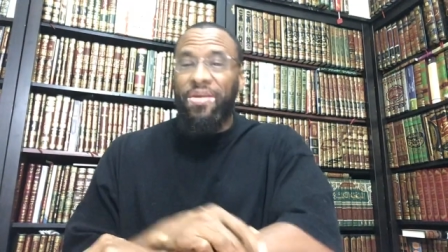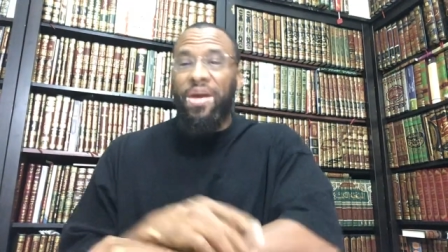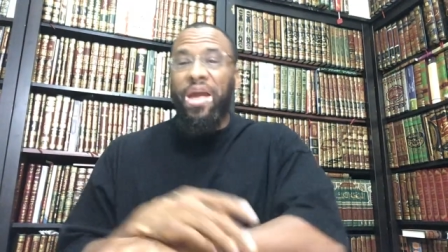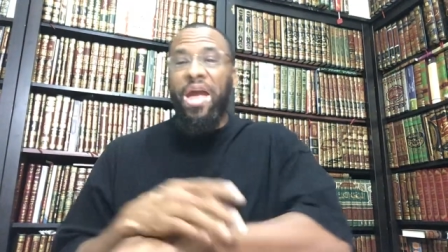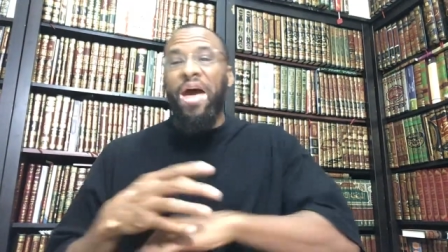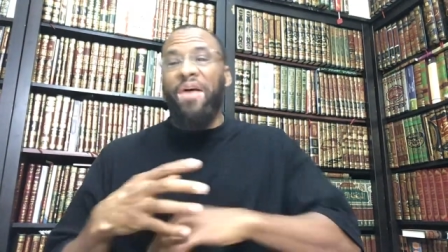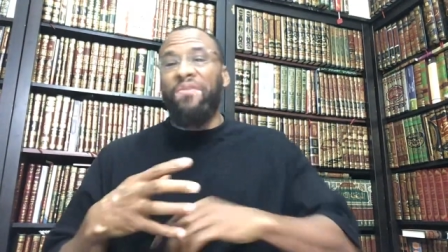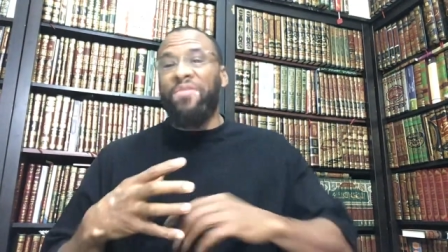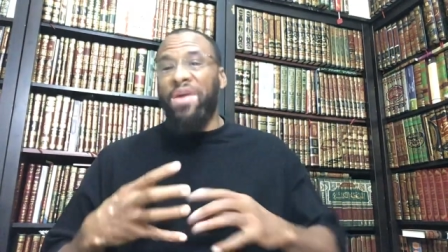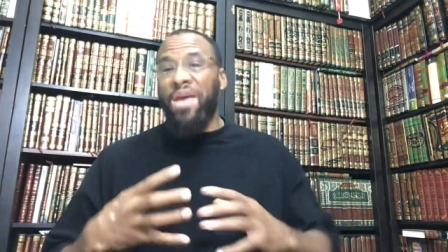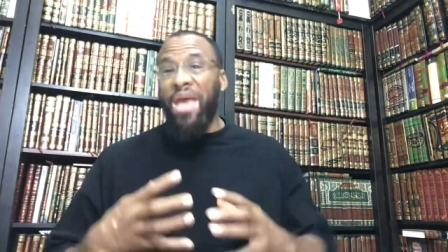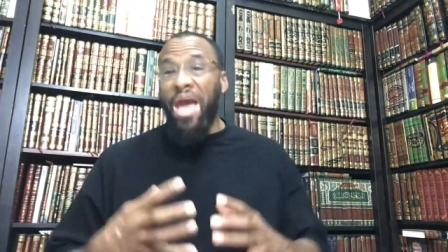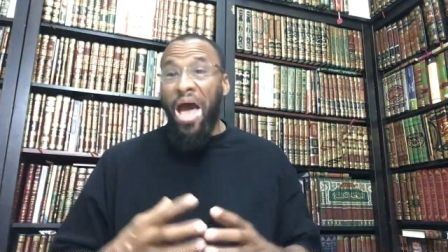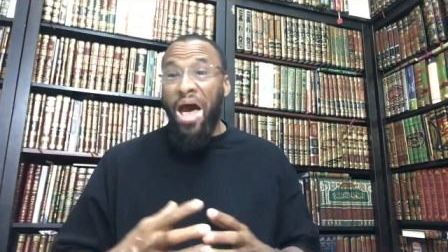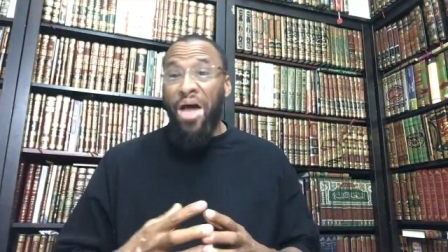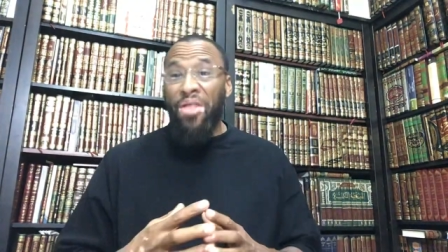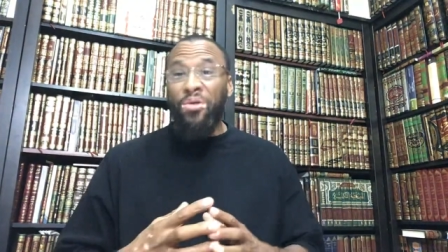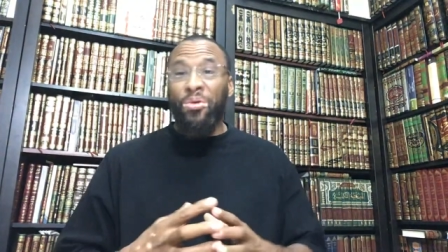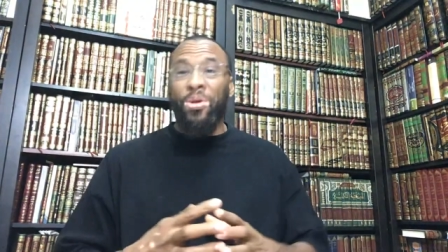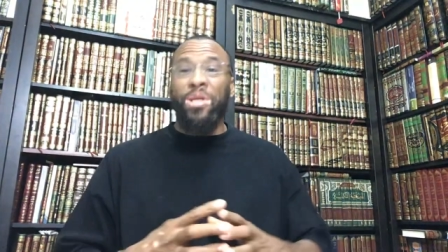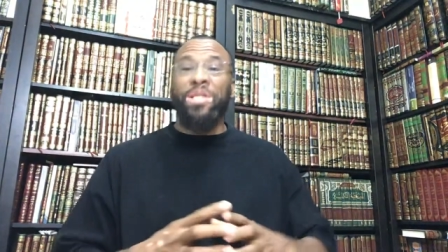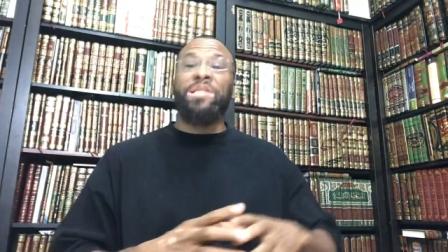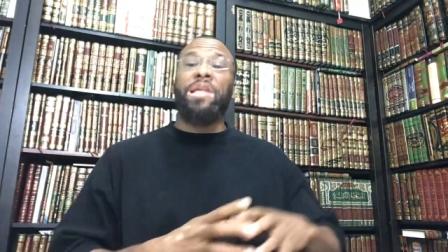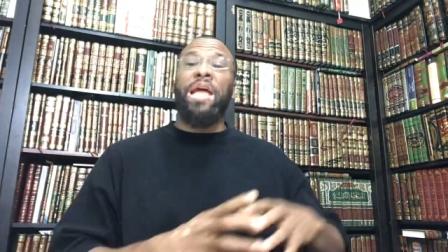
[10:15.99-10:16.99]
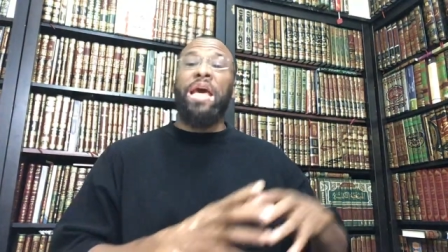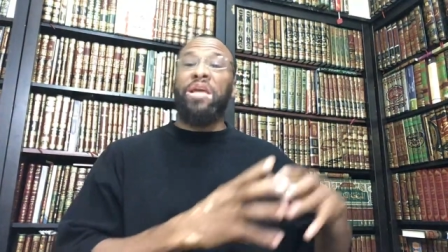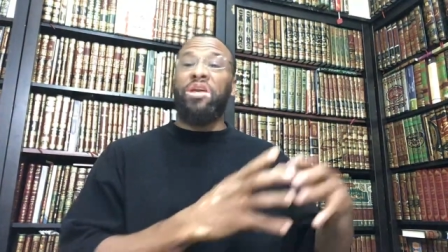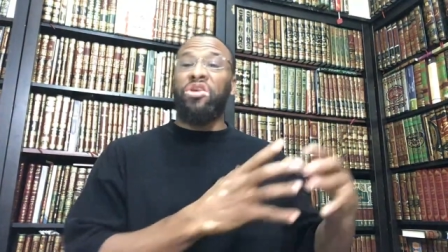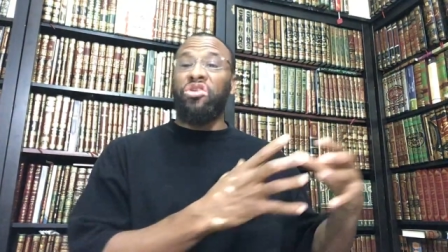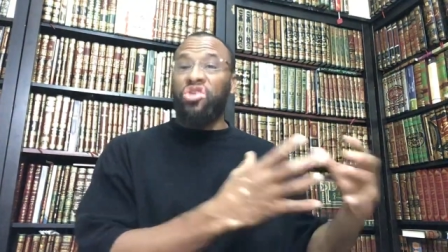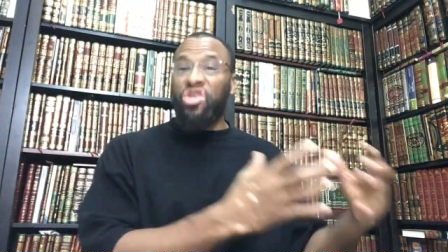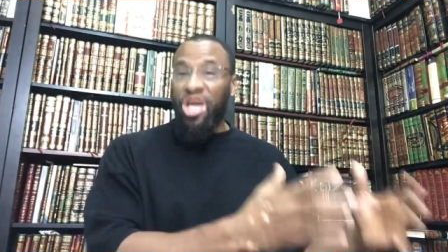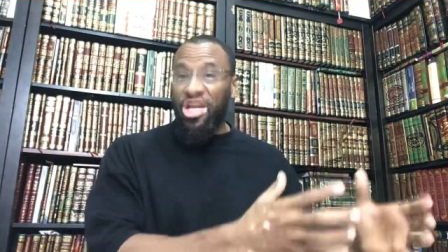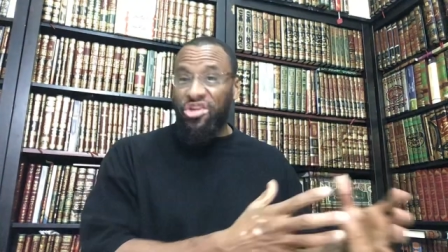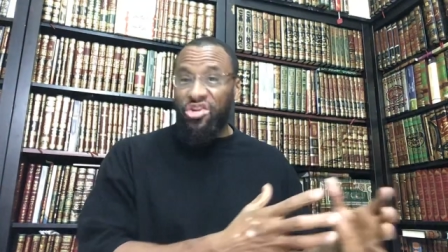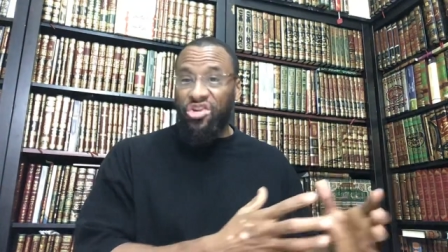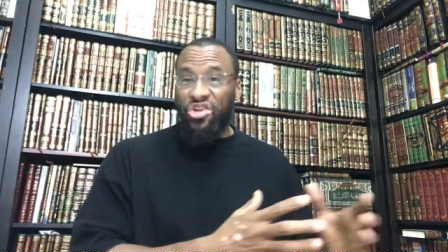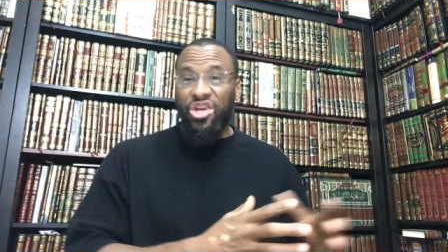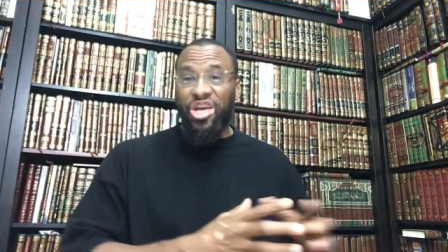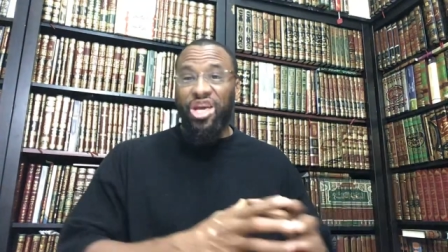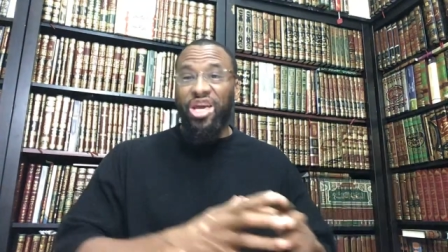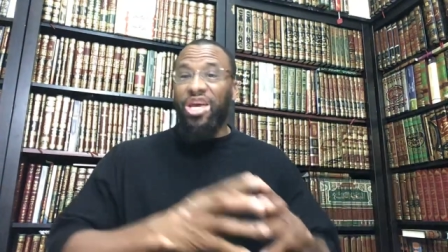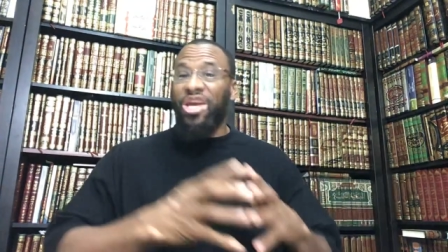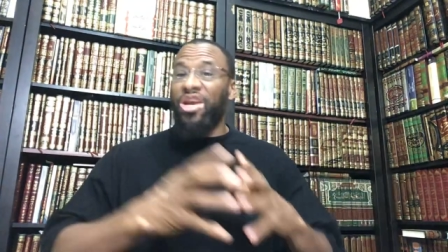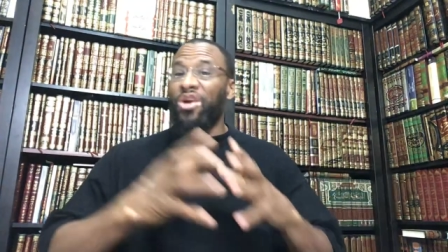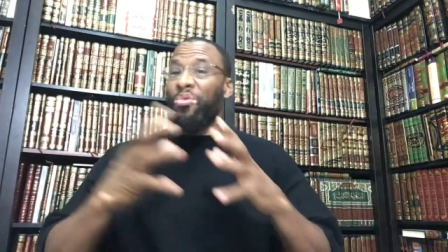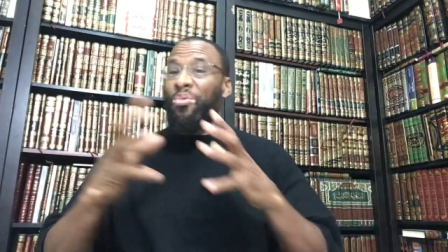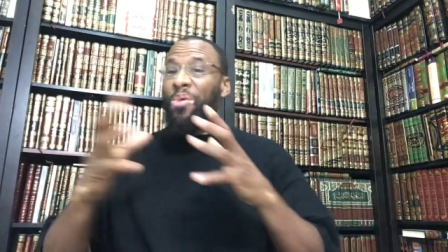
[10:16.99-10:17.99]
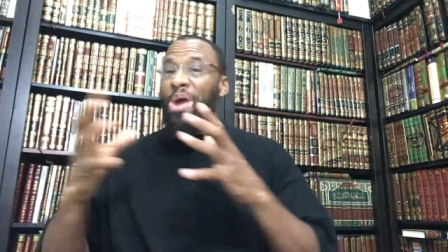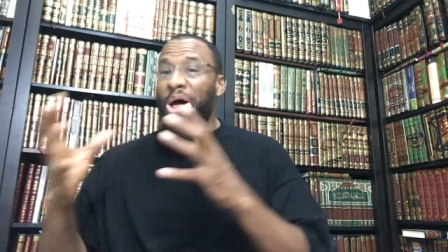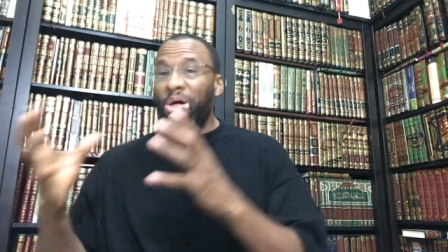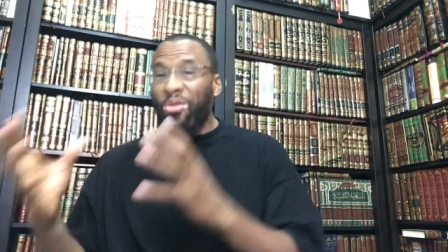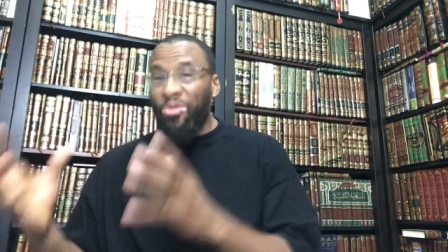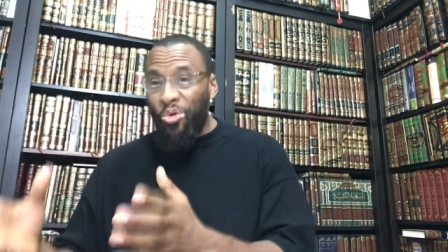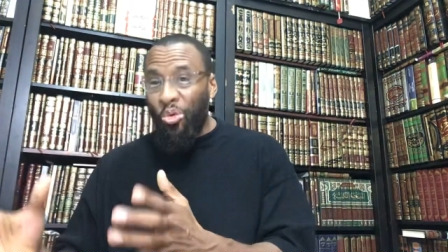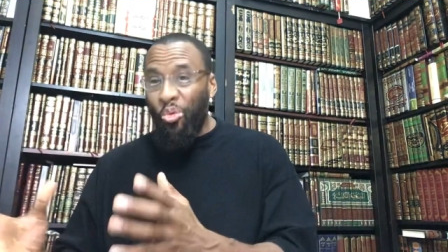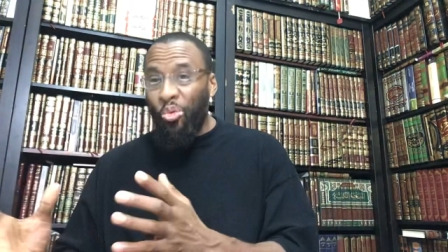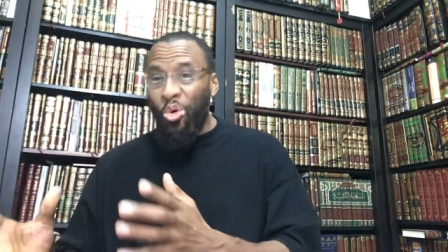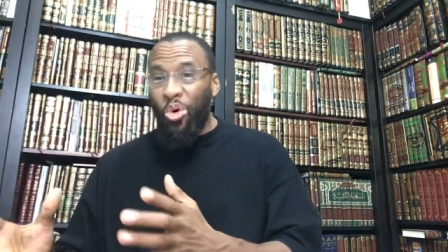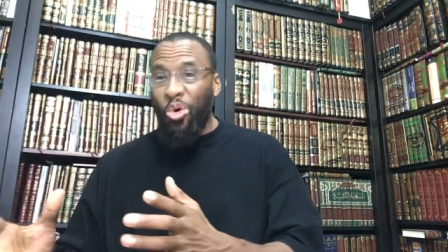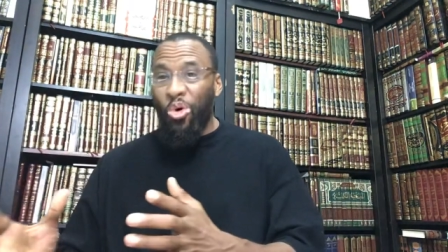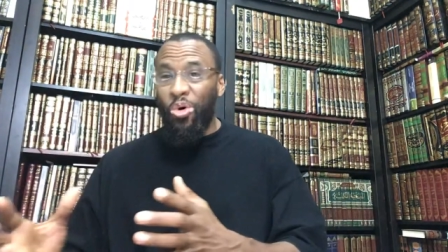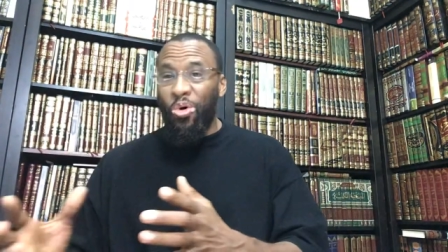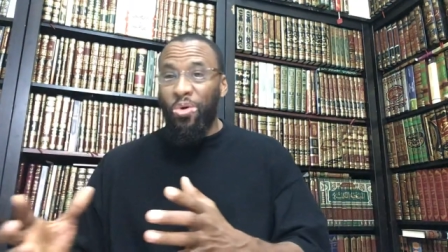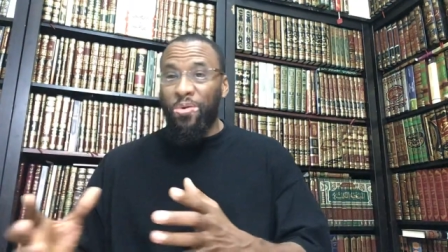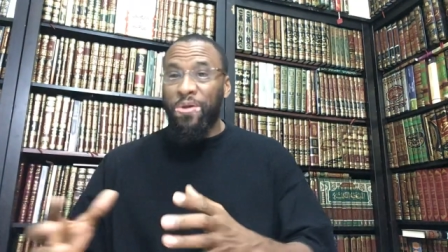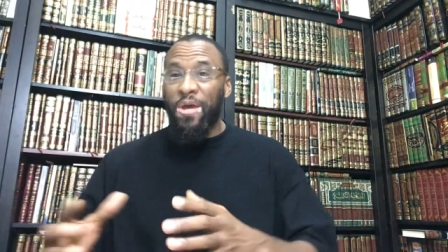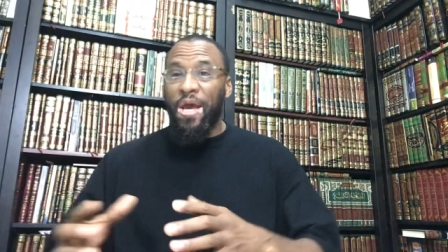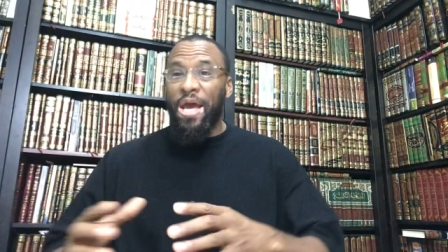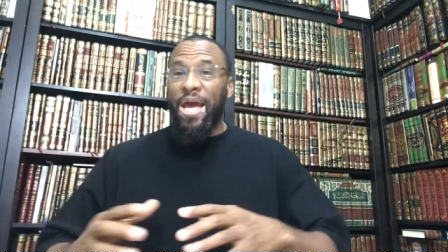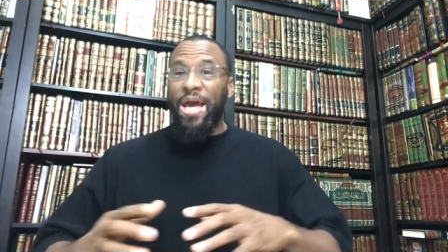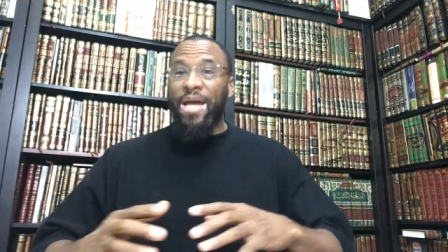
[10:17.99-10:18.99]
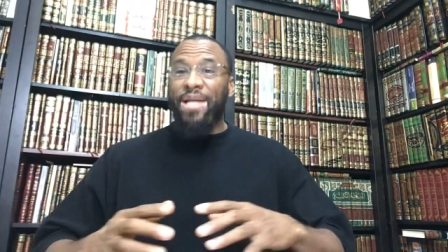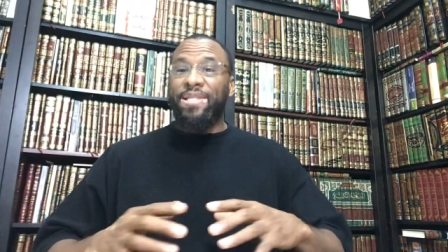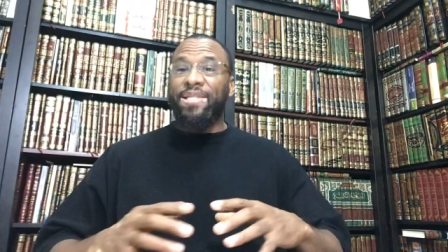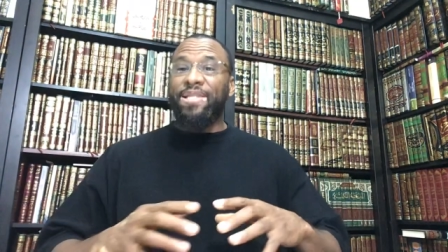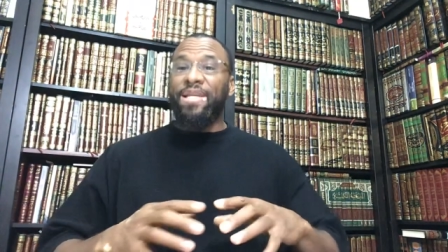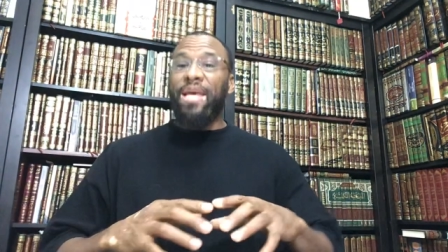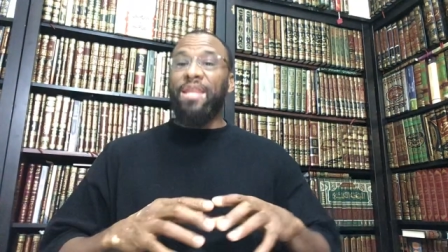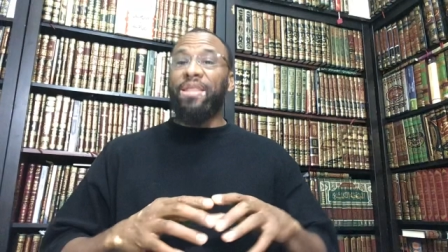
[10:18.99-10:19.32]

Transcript: And they have gatherings like in Chechnya and around the world,